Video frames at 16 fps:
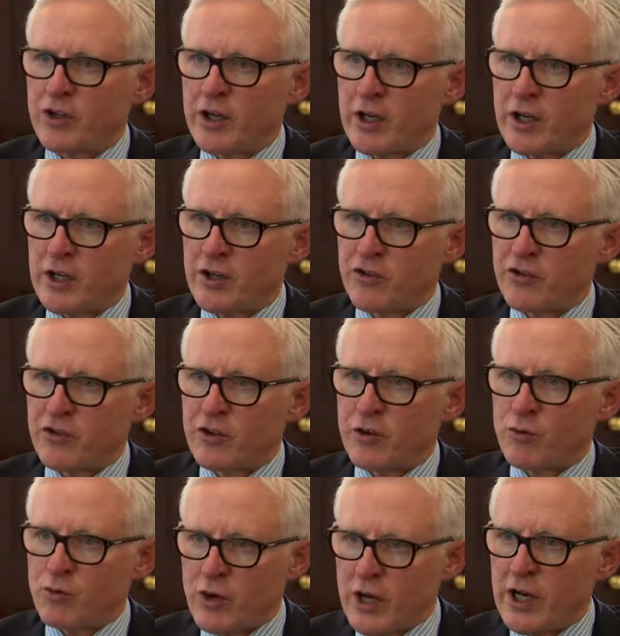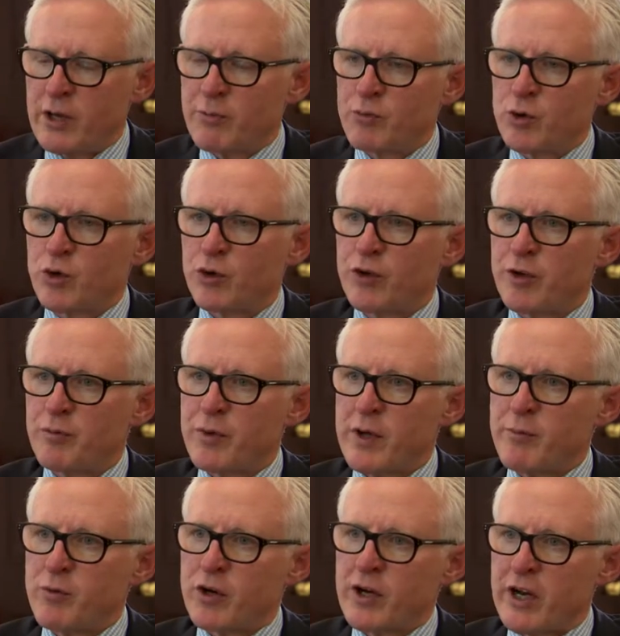and it's really important that
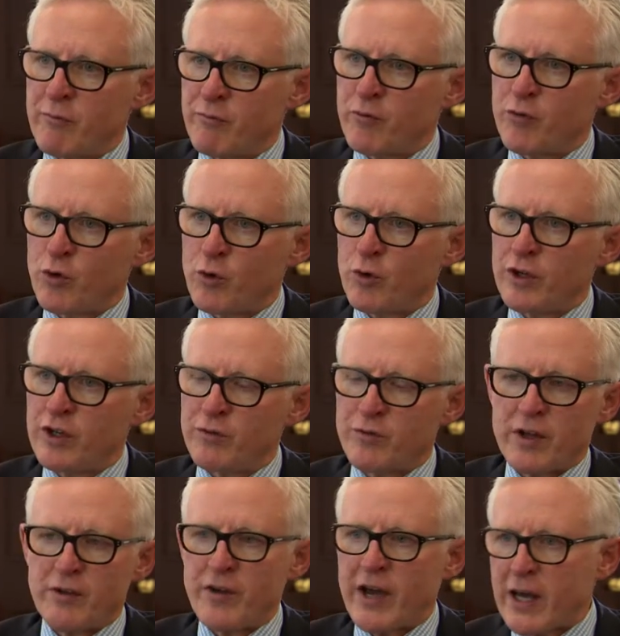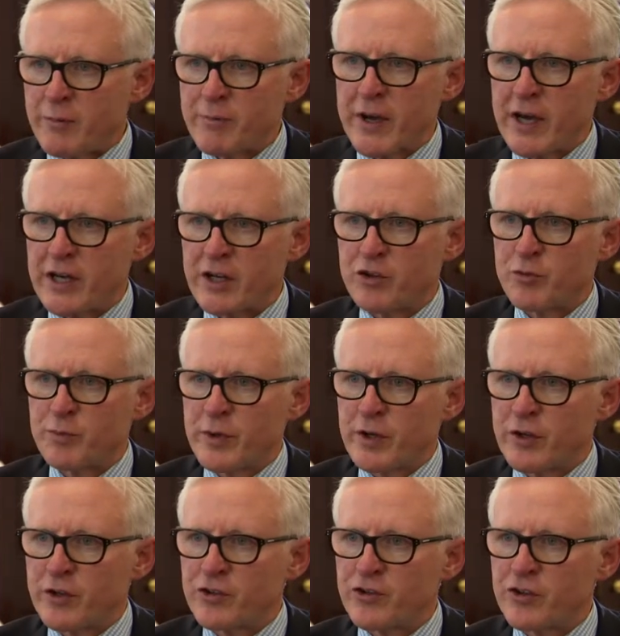people come forward if they've had bad
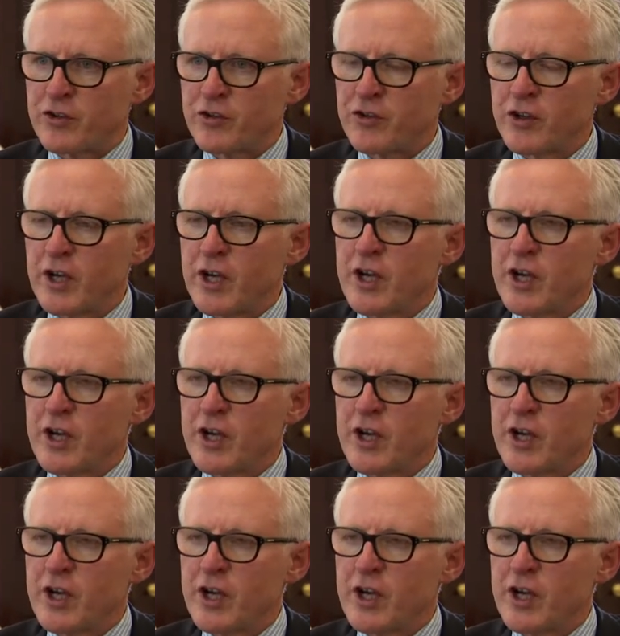experiences